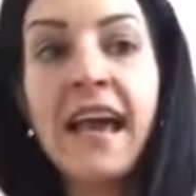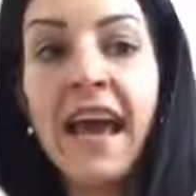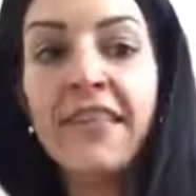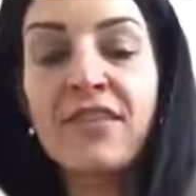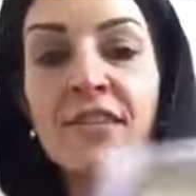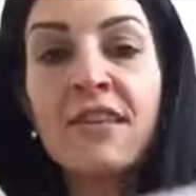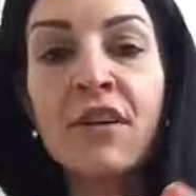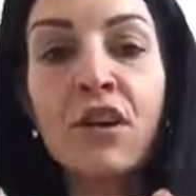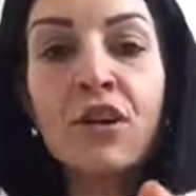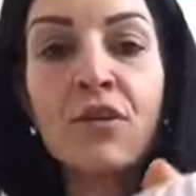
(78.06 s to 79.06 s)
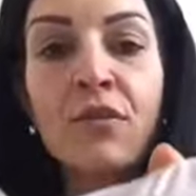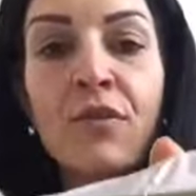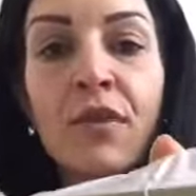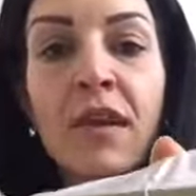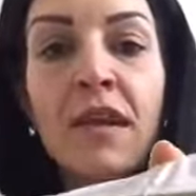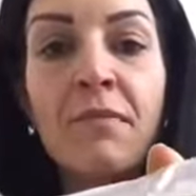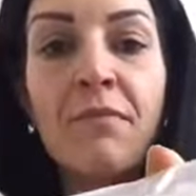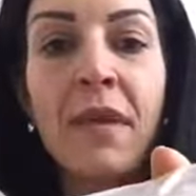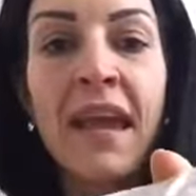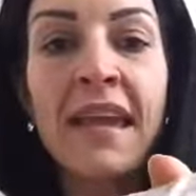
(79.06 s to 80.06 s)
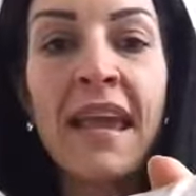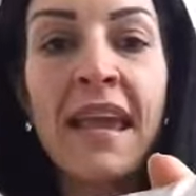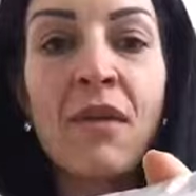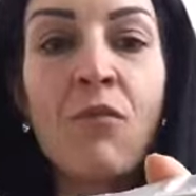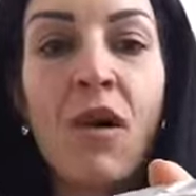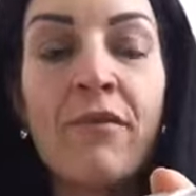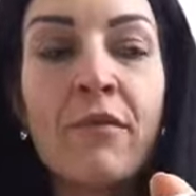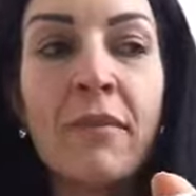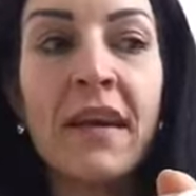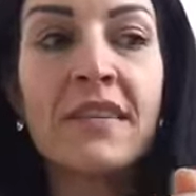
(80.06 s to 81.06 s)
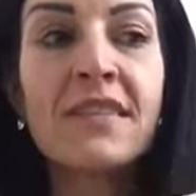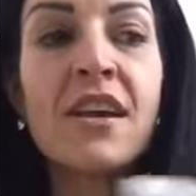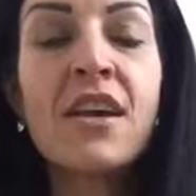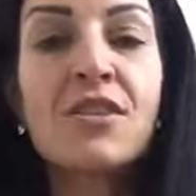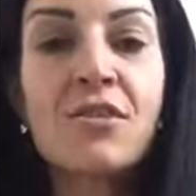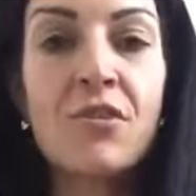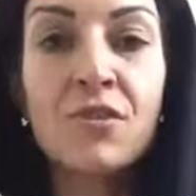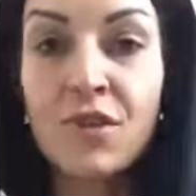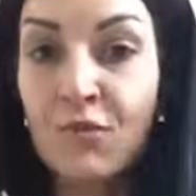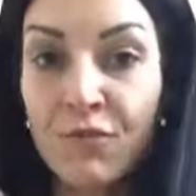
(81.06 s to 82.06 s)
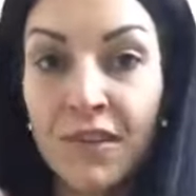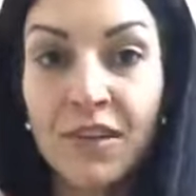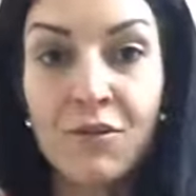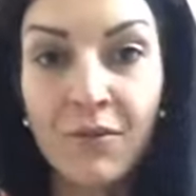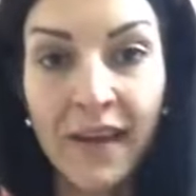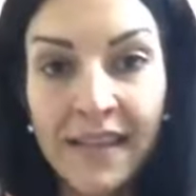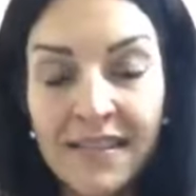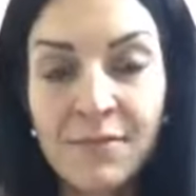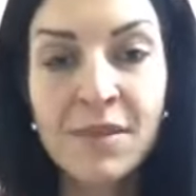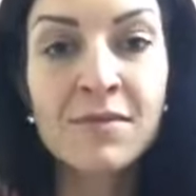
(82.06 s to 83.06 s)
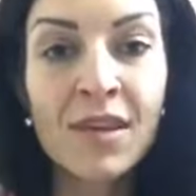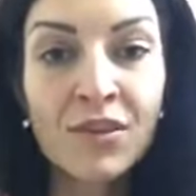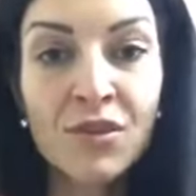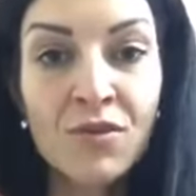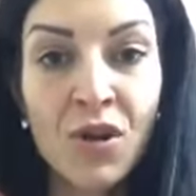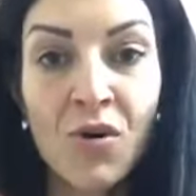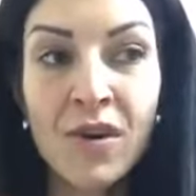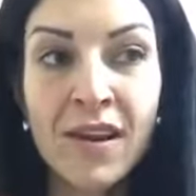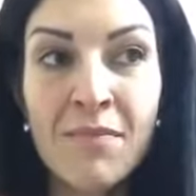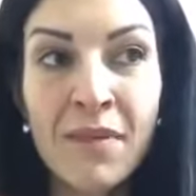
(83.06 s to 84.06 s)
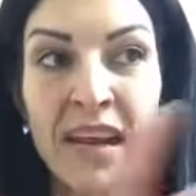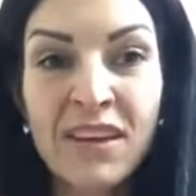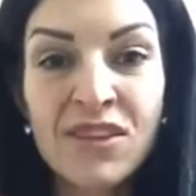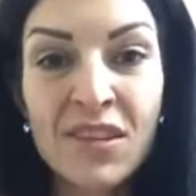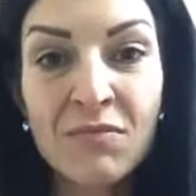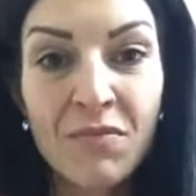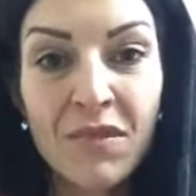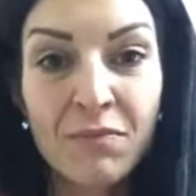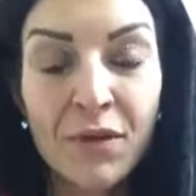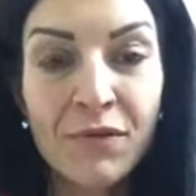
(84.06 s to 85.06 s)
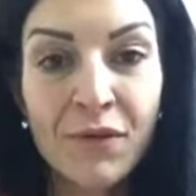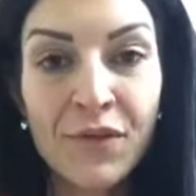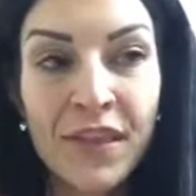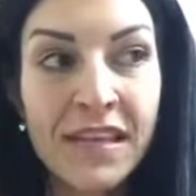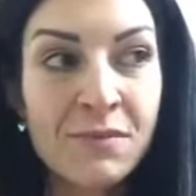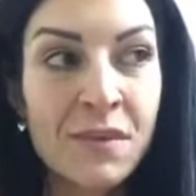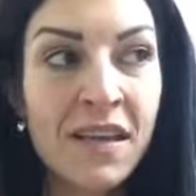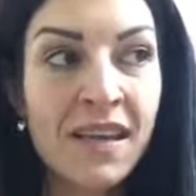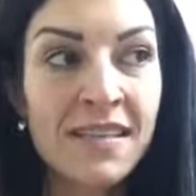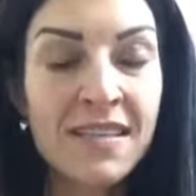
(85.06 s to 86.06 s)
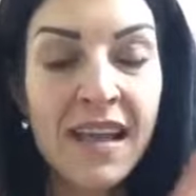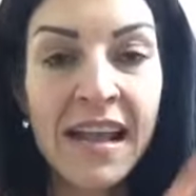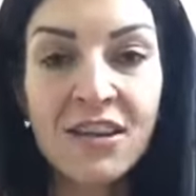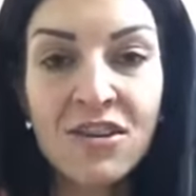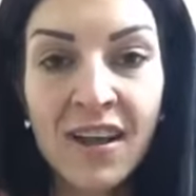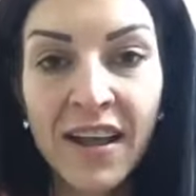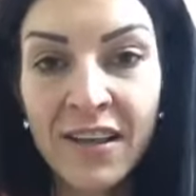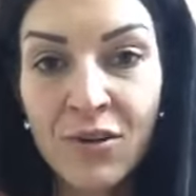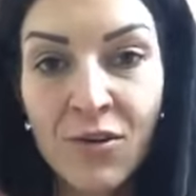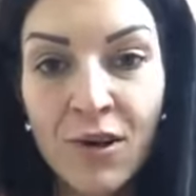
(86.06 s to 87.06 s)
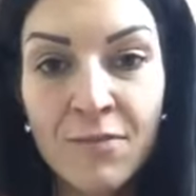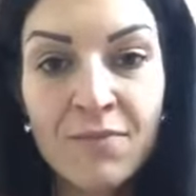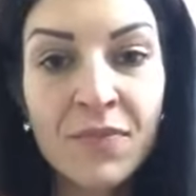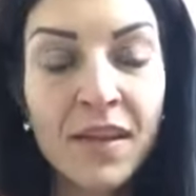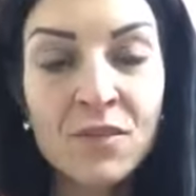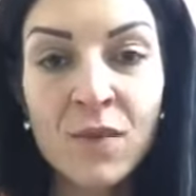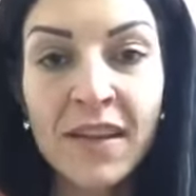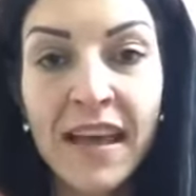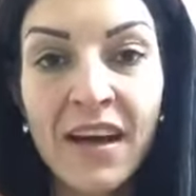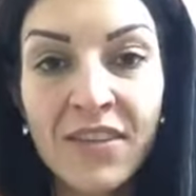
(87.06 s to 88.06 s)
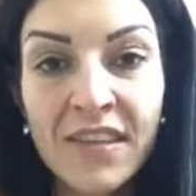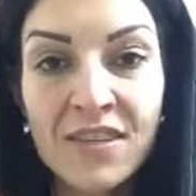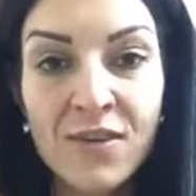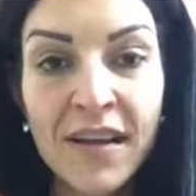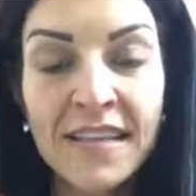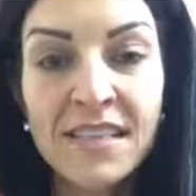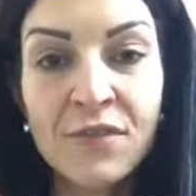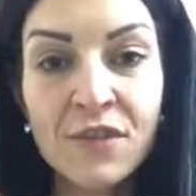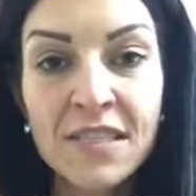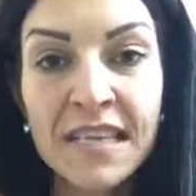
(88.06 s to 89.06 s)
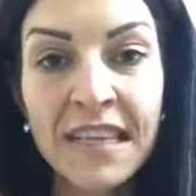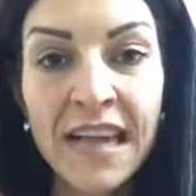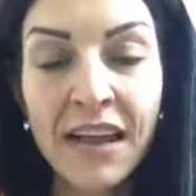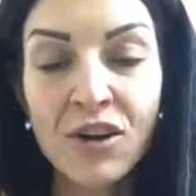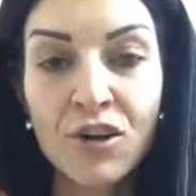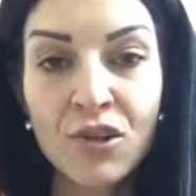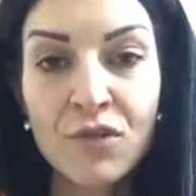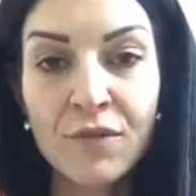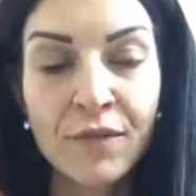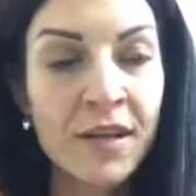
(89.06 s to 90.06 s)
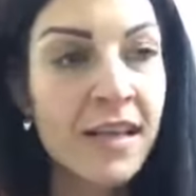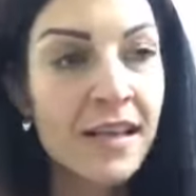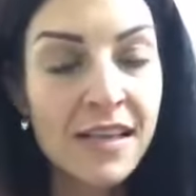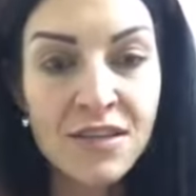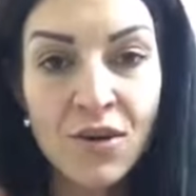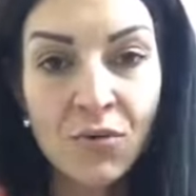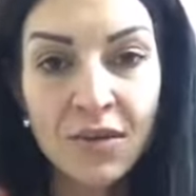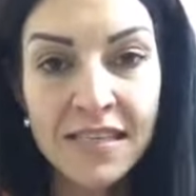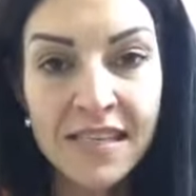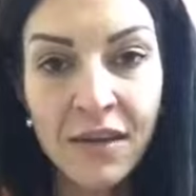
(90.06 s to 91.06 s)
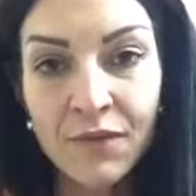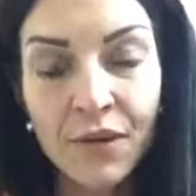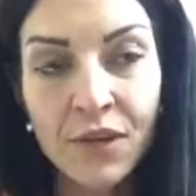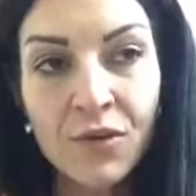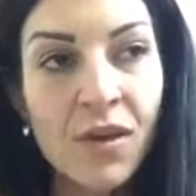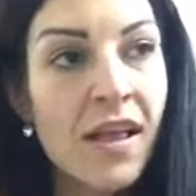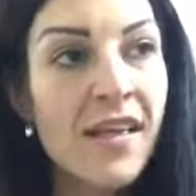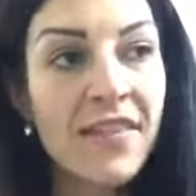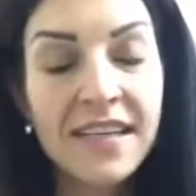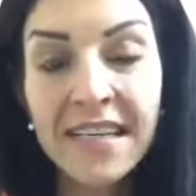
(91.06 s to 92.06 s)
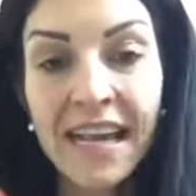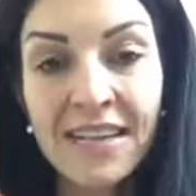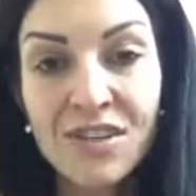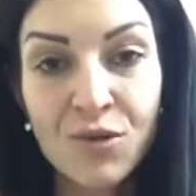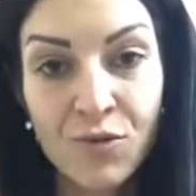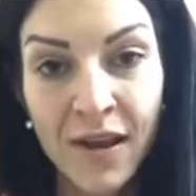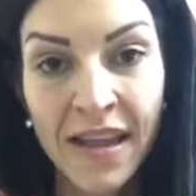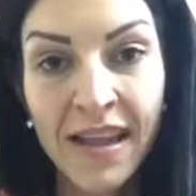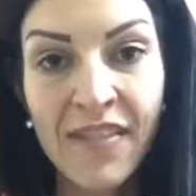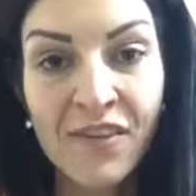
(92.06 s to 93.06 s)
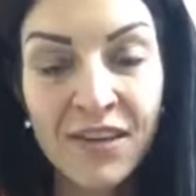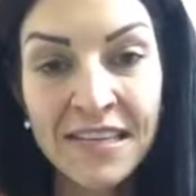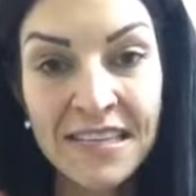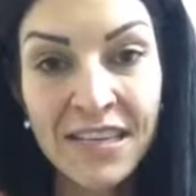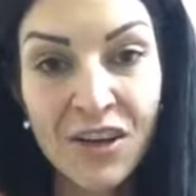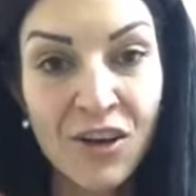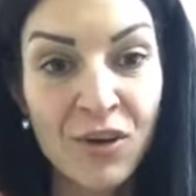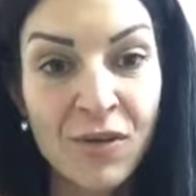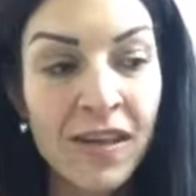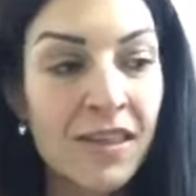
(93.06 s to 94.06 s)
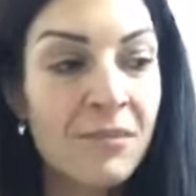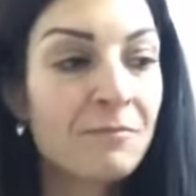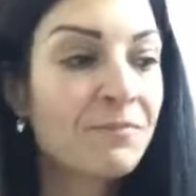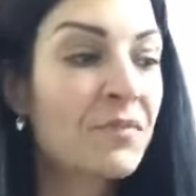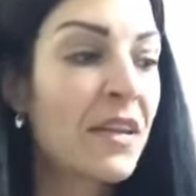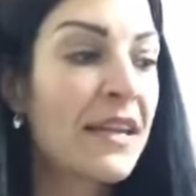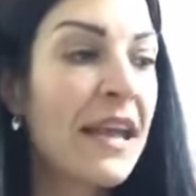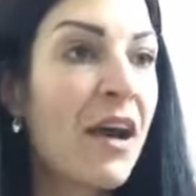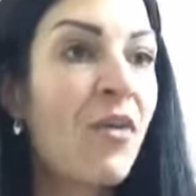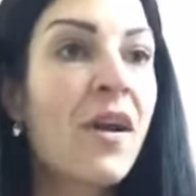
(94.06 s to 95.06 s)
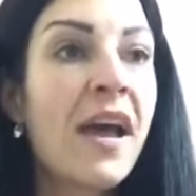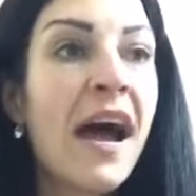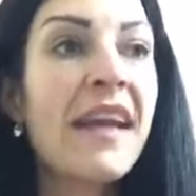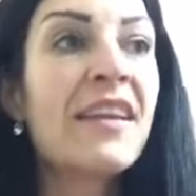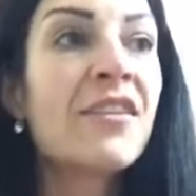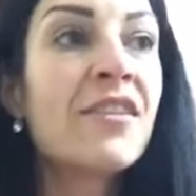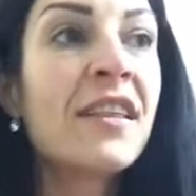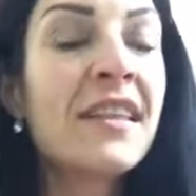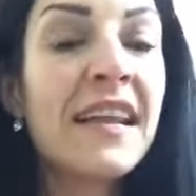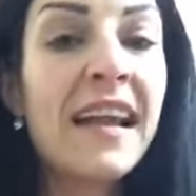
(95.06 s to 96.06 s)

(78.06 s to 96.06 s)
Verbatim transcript: and there's even gluten-free pancake and waffle mix. So those are really great. Sometimes I'll use coconut, but I actually prefer these because ancient einkorn is one of the healthiest grains. If you're celiac or gluten-free, it's totally safe for you. They taste great and they're easy to cook with. Now, another thing that I